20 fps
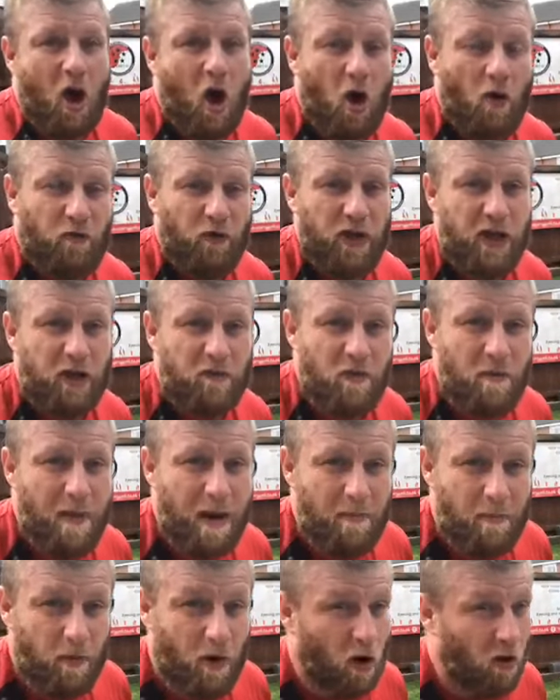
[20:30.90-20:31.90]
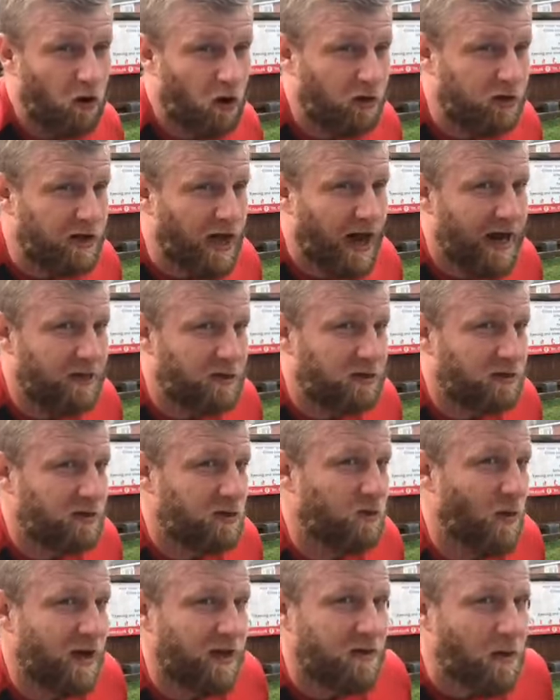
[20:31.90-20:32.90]
hopefully you can remember all those, guys, because
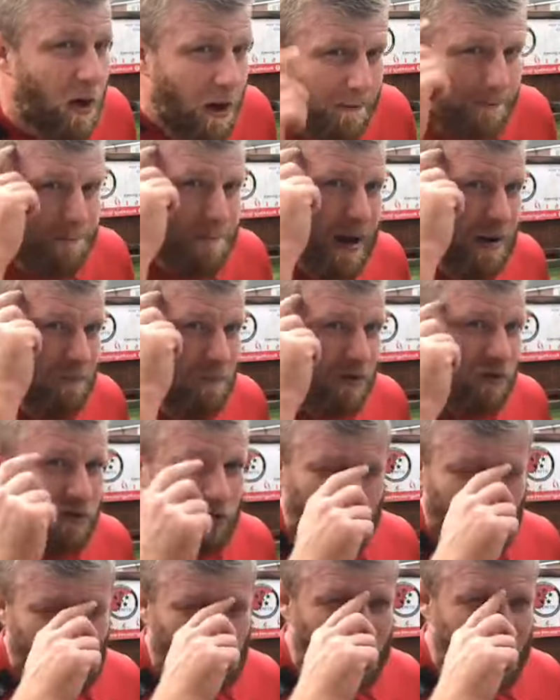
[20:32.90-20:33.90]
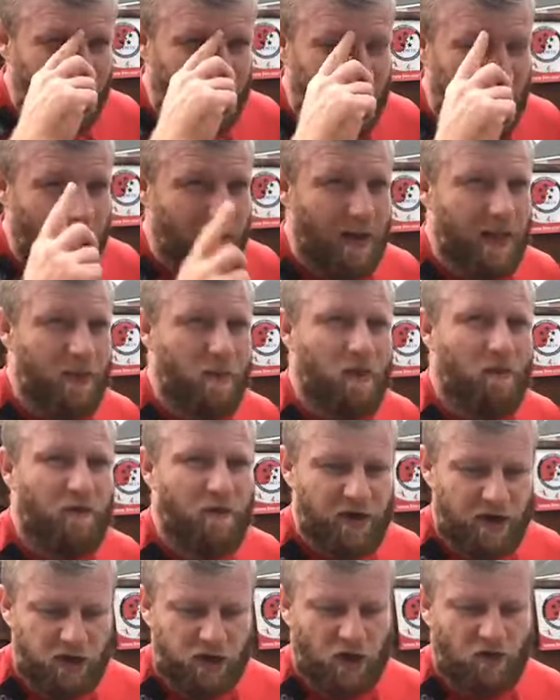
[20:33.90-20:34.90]
this way the memory's going to come in now, and then we'll
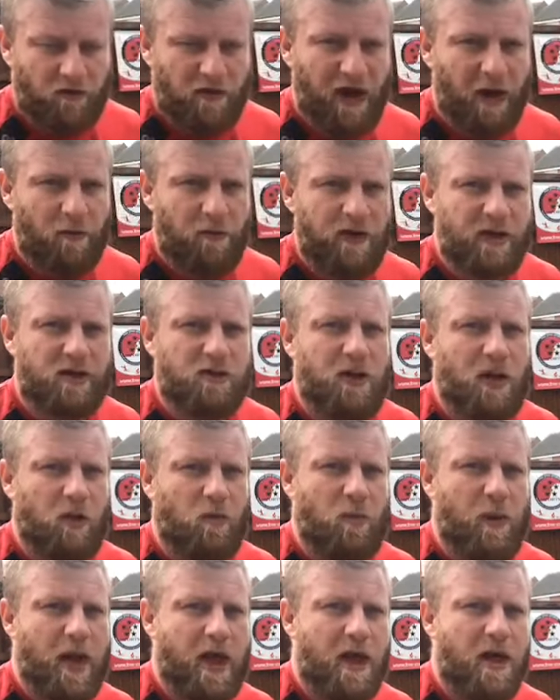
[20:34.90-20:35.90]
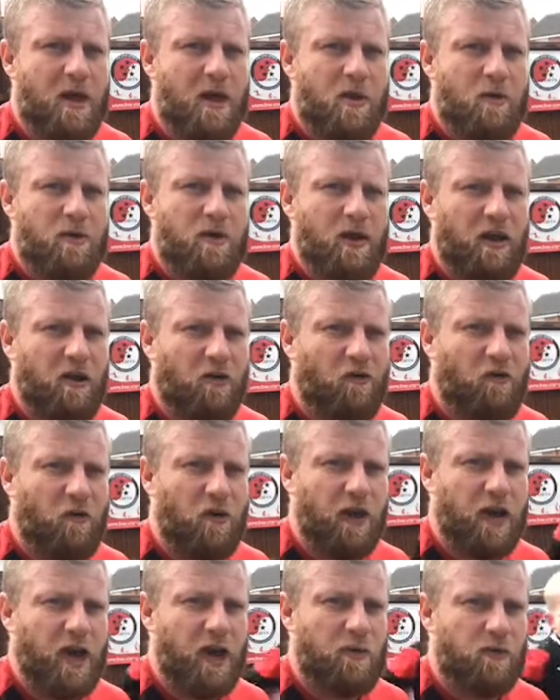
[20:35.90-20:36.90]
finish off that this little bit with a little
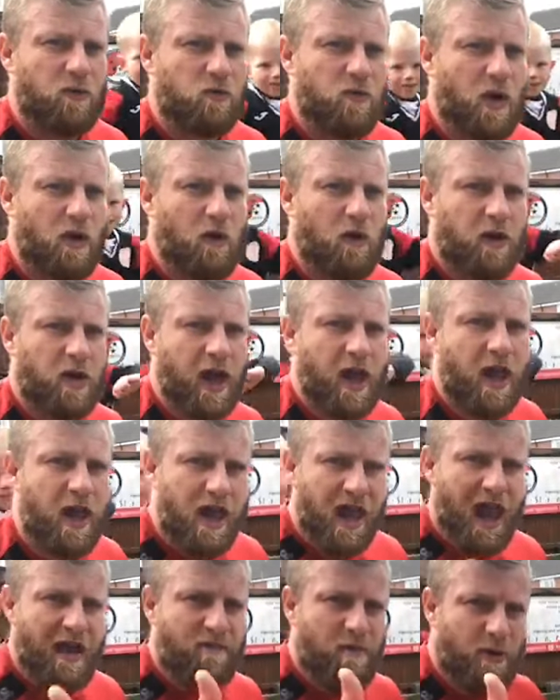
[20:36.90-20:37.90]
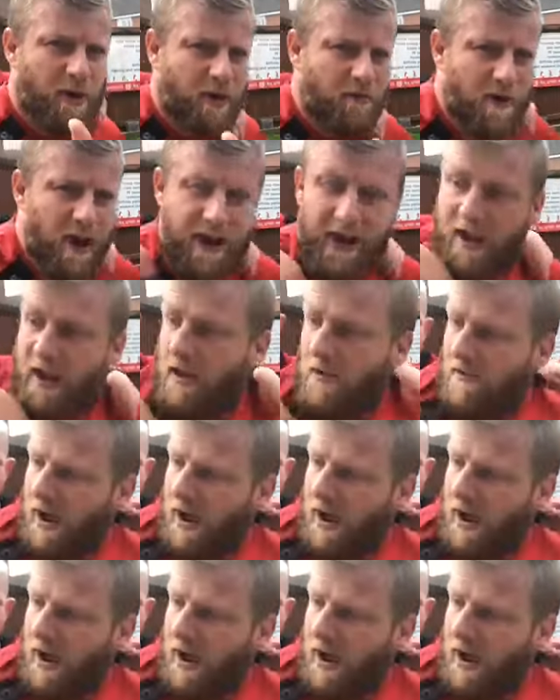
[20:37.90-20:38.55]
fun game as well, okay? Everybody ready?